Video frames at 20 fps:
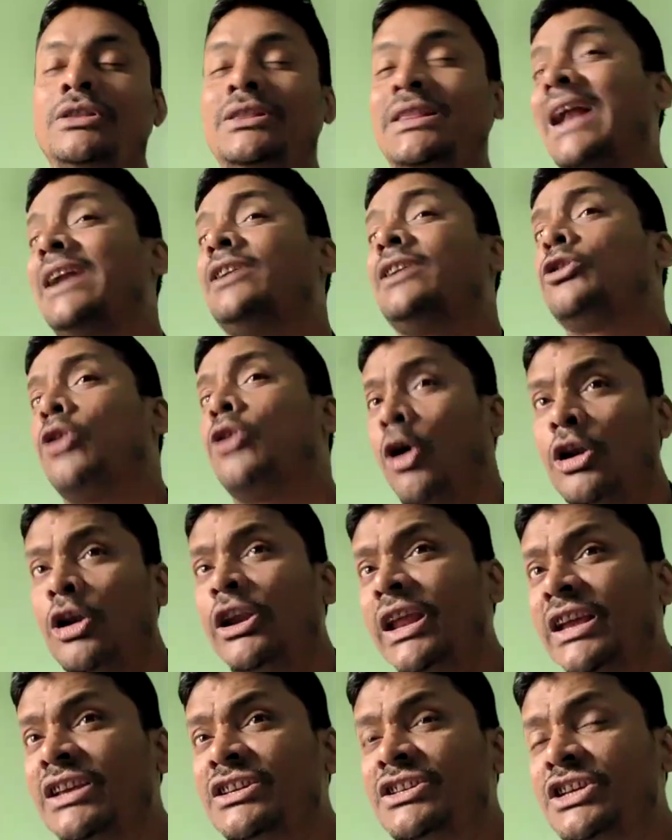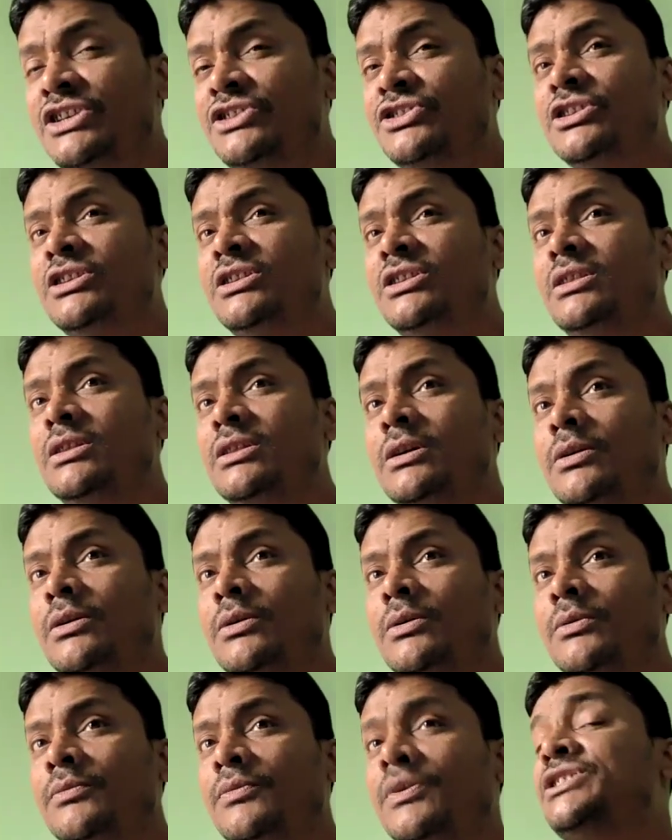that colonization
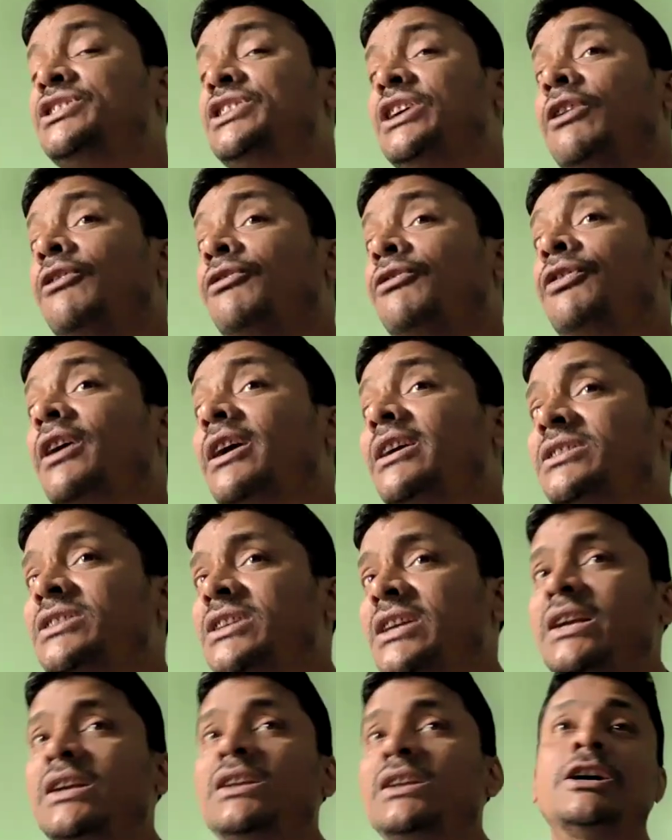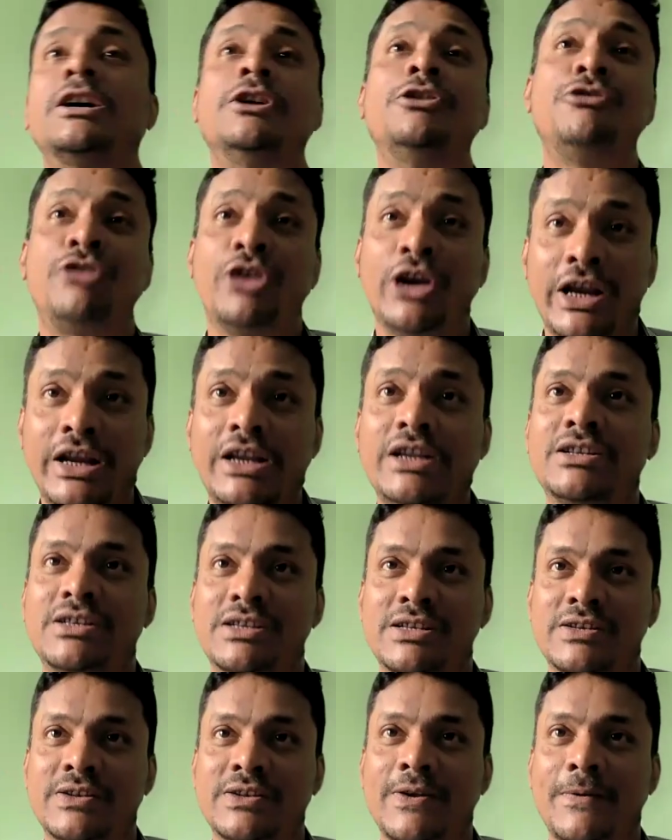which affected
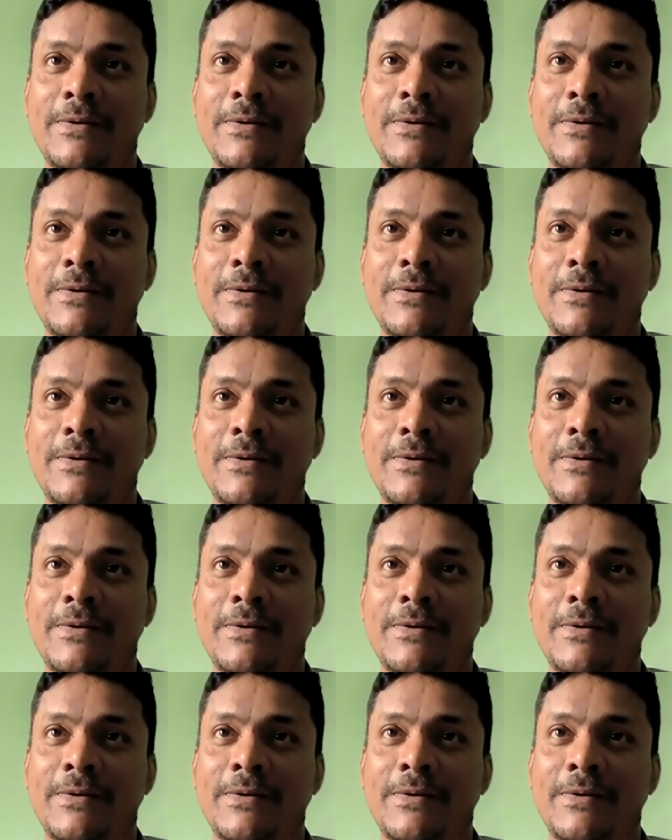countries,